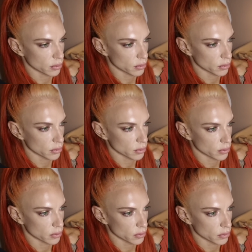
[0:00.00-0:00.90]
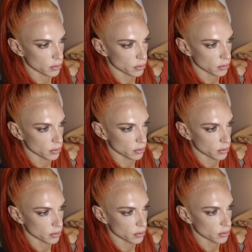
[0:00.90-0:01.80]

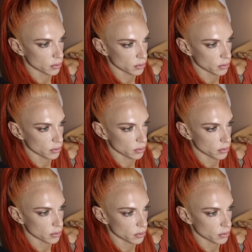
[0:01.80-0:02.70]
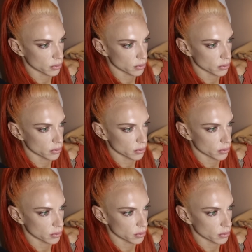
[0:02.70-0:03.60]

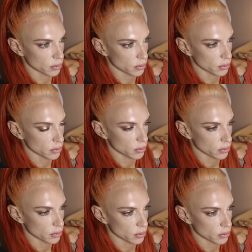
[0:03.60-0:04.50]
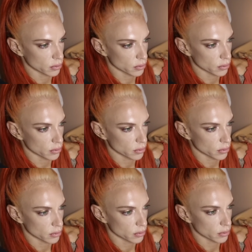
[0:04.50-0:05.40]

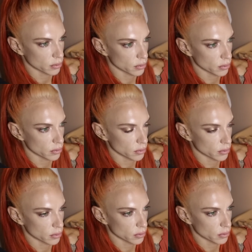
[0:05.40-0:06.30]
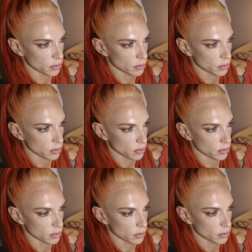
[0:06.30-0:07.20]

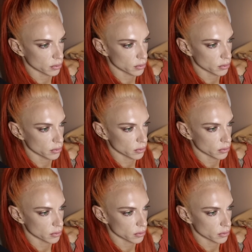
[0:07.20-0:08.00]
No words are spoken by the person on screen.